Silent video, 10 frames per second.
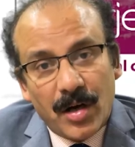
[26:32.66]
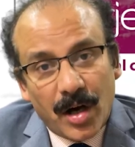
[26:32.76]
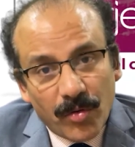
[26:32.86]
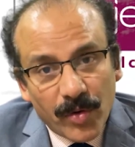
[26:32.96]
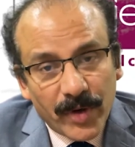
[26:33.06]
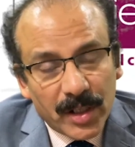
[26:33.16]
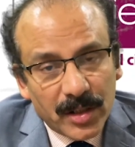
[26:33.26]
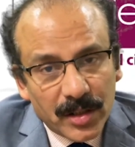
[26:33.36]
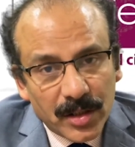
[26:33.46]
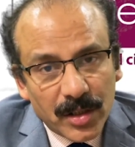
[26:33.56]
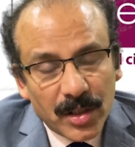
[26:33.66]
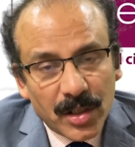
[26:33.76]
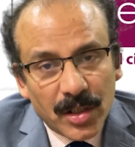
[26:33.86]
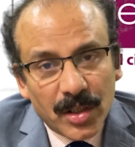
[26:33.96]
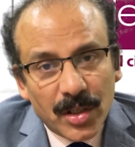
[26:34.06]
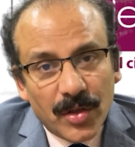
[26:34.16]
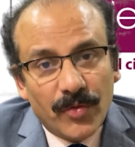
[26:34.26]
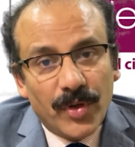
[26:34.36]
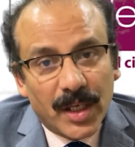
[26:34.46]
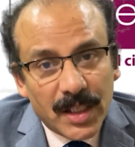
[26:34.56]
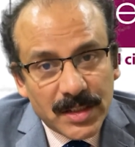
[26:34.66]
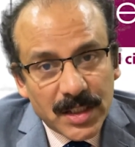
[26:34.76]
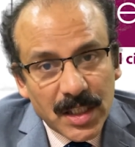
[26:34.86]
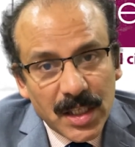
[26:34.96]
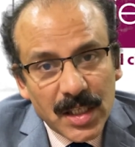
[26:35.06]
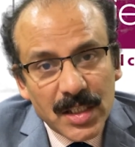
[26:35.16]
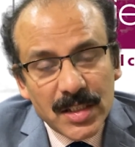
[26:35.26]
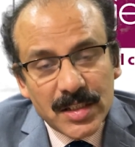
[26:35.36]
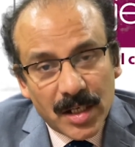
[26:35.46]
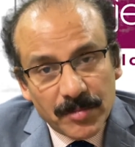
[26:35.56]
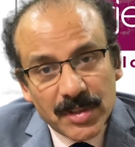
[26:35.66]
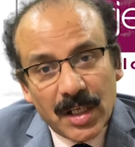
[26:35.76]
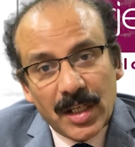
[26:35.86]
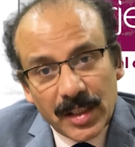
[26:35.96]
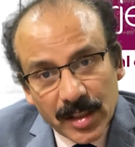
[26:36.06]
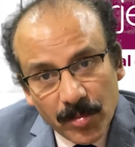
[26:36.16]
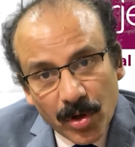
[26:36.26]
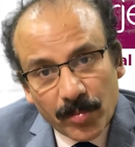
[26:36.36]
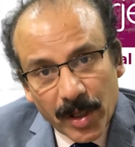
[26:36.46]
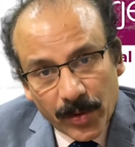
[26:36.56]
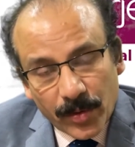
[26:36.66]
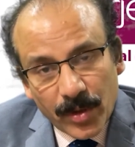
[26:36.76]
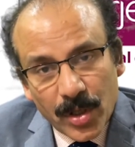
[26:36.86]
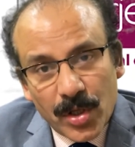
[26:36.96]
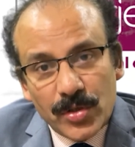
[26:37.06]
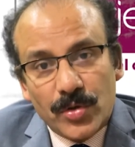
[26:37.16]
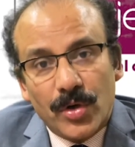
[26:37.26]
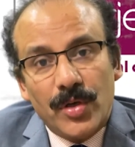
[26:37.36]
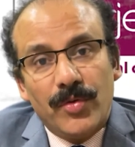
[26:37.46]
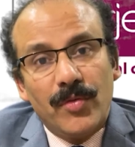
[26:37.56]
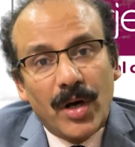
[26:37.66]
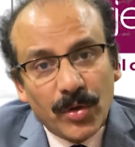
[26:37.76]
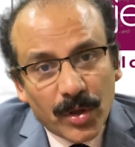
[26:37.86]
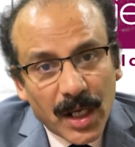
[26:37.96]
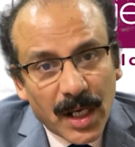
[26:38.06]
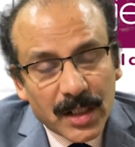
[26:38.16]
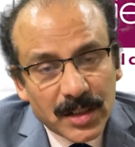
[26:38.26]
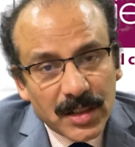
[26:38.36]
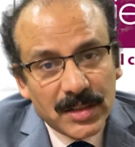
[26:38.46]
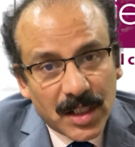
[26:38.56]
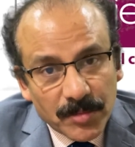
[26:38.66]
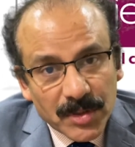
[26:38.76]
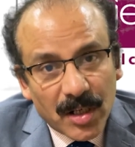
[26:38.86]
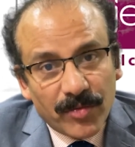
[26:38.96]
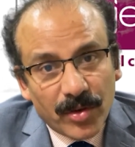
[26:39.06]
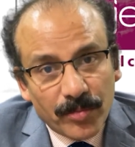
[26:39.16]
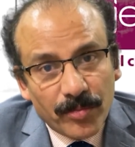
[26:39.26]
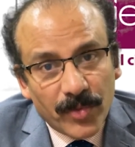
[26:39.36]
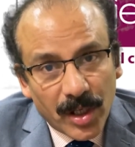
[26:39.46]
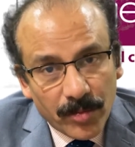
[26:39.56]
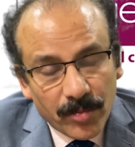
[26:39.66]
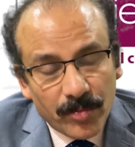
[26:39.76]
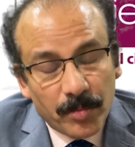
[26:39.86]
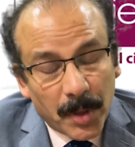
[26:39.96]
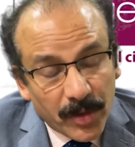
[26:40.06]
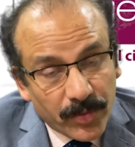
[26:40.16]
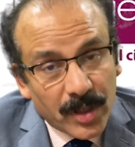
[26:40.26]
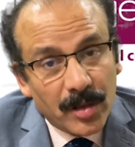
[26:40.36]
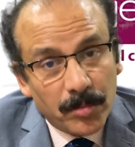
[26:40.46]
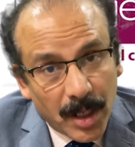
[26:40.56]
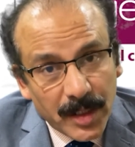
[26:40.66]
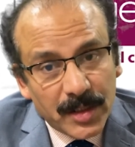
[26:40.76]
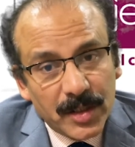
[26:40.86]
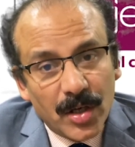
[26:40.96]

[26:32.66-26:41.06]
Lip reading: However, we can see stem cell in the bone marrow. So if we want to collect stem cell from peripheral blood,